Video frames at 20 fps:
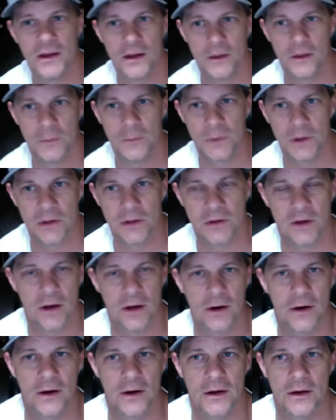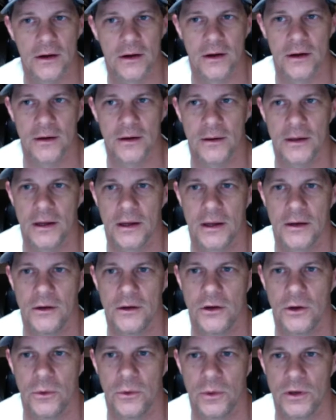in the military, uh, and
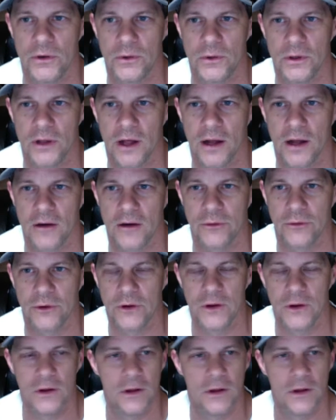you know, we do a lot of